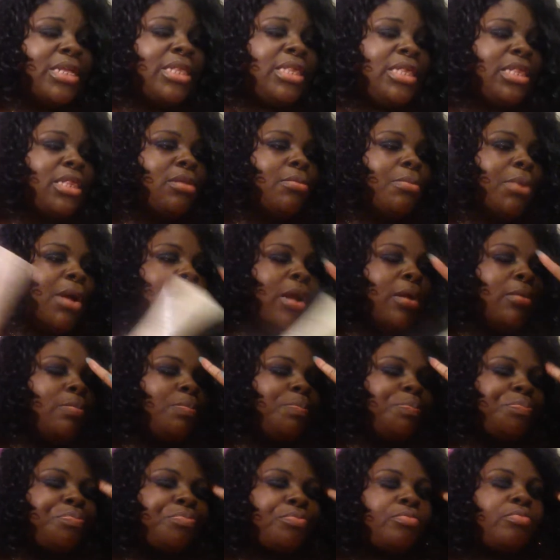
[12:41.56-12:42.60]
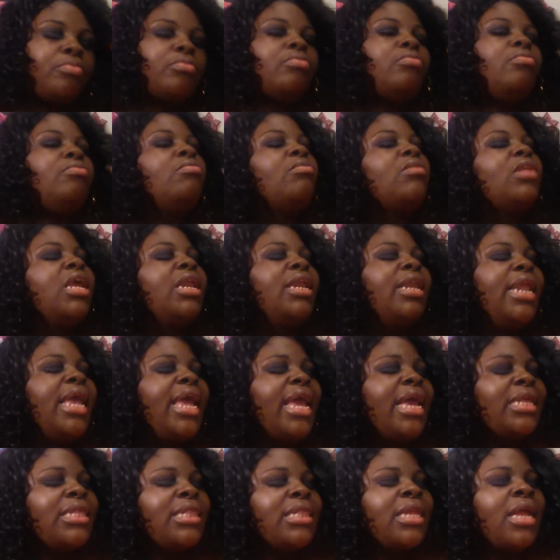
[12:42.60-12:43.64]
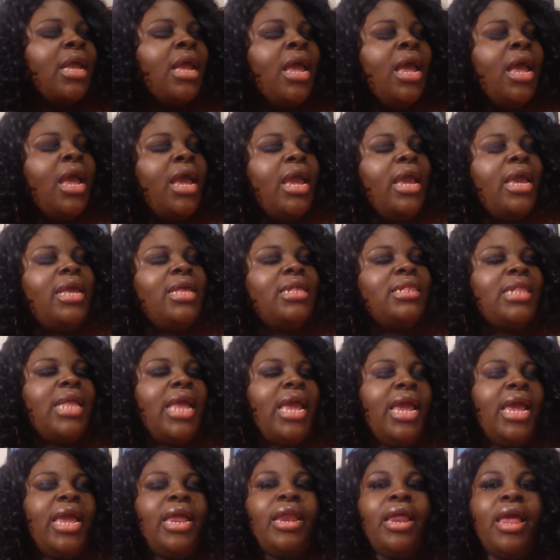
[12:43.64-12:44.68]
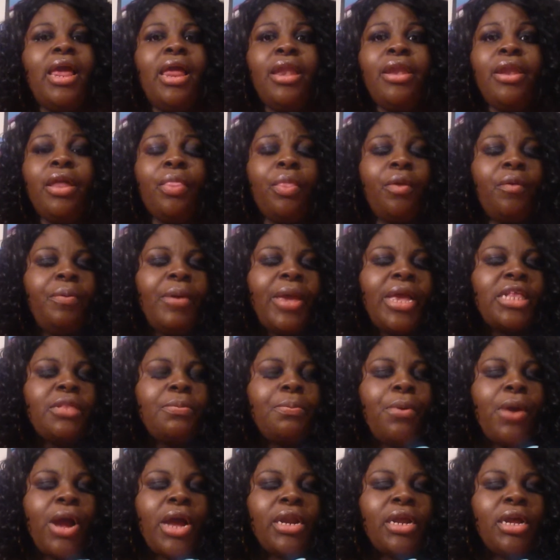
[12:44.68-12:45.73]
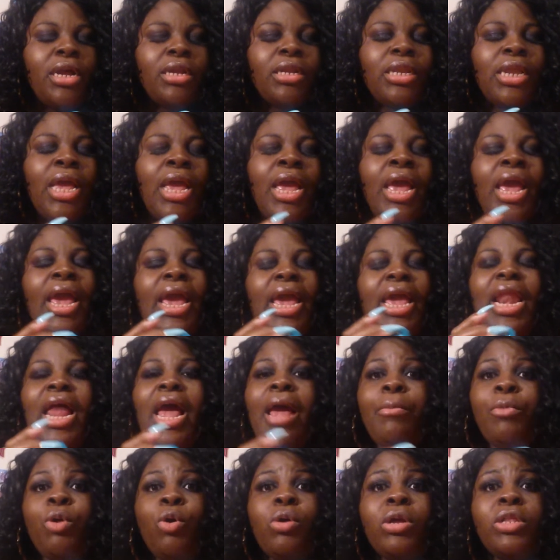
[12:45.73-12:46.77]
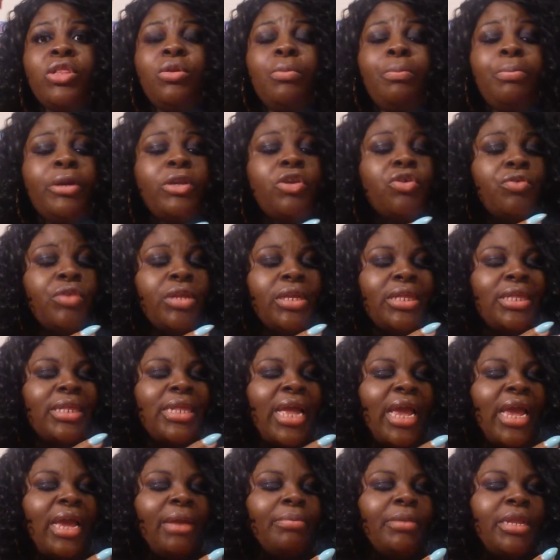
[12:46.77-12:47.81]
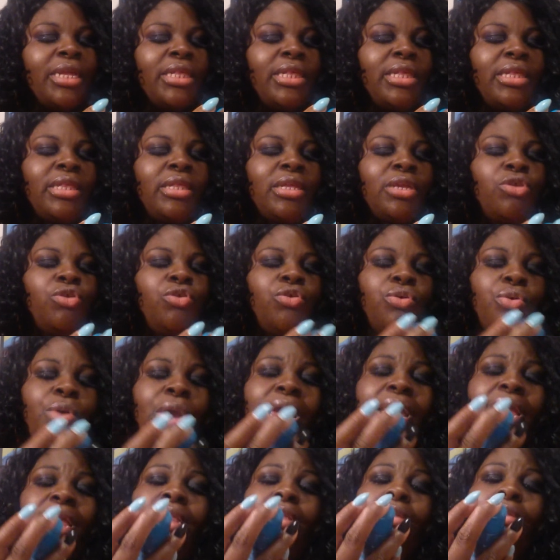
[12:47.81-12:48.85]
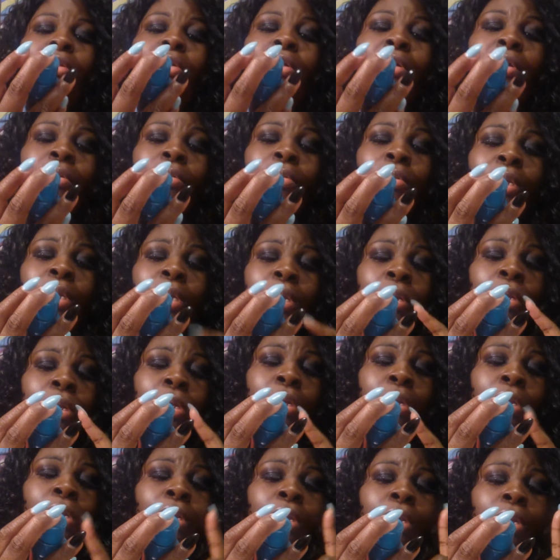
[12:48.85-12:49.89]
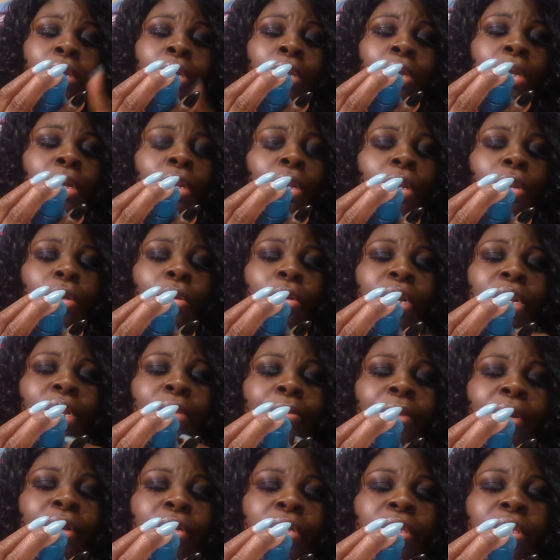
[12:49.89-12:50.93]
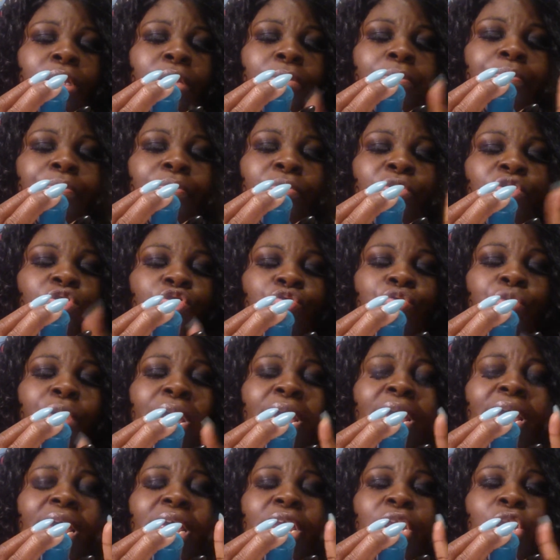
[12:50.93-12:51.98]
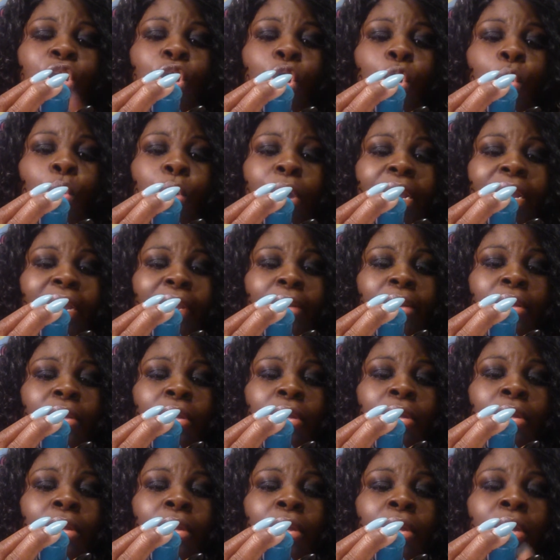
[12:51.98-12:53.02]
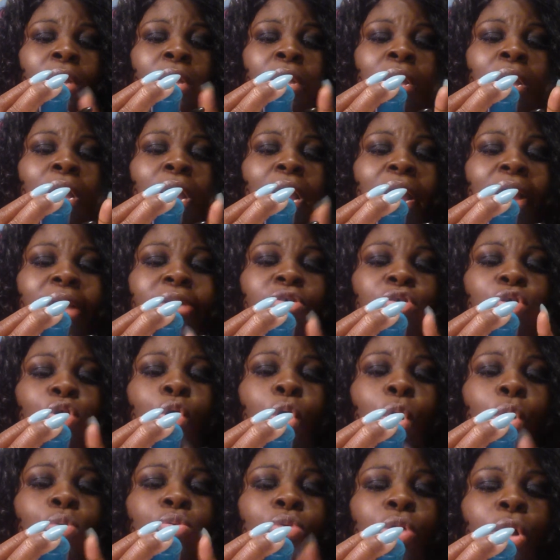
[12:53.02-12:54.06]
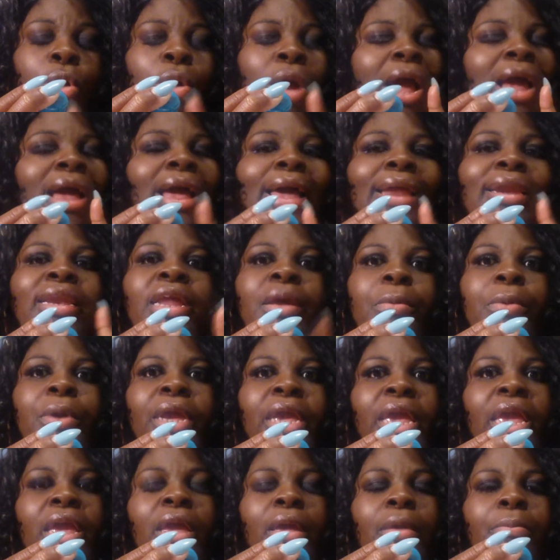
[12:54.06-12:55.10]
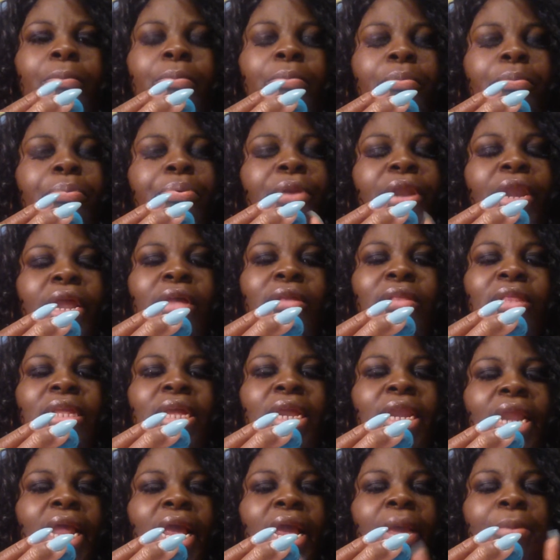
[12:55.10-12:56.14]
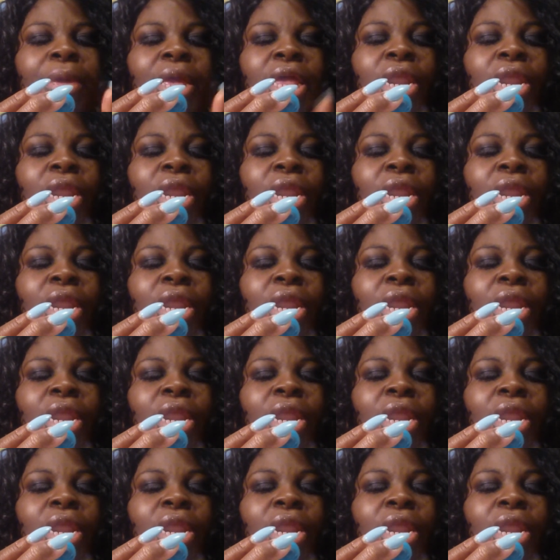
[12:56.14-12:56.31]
this is the bomb. Next is another face product, and I'm going to butcher this name. This is the Tretinoin. Lord have mercy. Tretinoin. Hydroquinone. I never can pronounce that name.